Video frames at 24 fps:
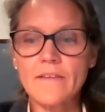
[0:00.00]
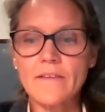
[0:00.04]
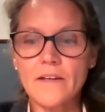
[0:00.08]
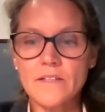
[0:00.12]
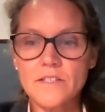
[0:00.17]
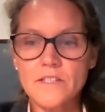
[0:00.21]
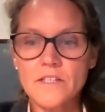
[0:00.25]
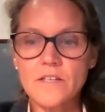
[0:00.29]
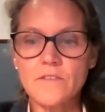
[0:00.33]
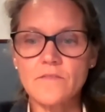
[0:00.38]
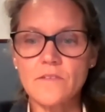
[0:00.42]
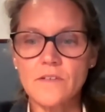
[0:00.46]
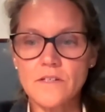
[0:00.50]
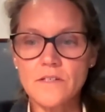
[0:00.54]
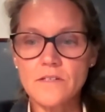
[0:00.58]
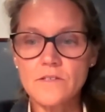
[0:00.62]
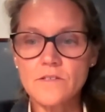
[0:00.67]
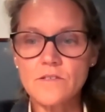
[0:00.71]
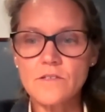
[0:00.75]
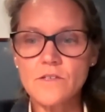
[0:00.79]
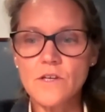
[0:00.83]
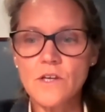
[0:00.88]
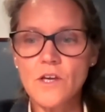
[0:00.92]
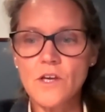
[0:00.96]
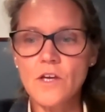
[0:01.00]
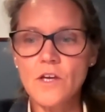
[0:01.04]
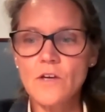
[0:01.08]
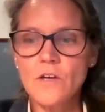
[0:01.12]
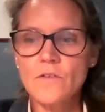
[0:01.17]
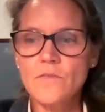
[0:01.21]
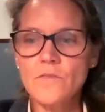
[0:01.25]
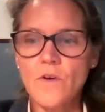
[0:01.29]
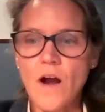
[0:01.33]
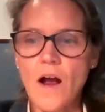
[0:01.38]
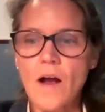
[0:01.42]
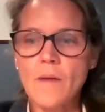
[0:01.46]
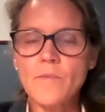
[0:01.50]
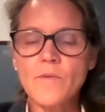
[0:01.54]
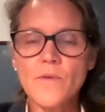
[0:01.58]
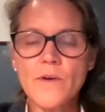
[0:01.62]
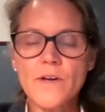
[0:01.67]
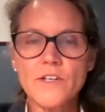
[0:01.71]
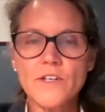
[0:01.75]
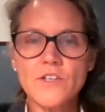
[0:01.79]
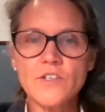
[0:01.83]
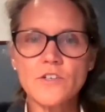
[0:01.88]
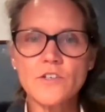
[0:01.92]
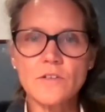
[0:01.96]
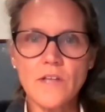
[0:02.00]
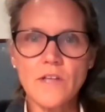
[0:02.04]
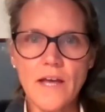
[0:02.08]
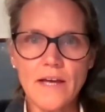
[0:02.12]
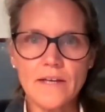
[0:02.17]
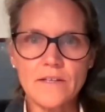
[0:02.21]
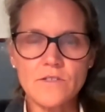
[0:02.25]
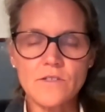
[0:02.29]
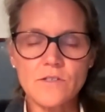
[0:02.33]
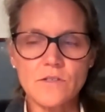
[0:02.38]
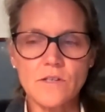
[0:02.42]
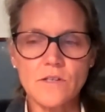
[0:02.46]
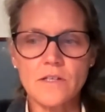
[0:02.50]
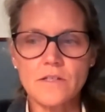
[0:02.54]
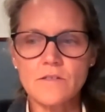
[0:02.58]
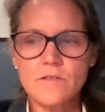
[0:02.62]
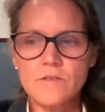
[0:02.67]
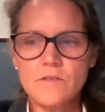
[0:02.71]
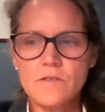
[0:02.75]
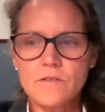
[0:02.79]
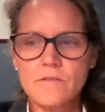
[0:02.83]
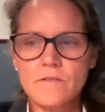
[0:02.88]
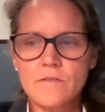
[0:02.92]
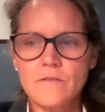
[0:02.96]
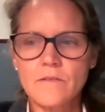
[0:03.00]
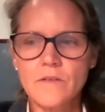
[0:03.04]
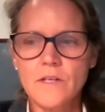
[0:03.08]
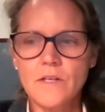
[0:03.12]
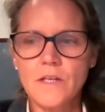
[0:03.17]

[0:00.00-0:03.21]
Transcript: activities for operational excellence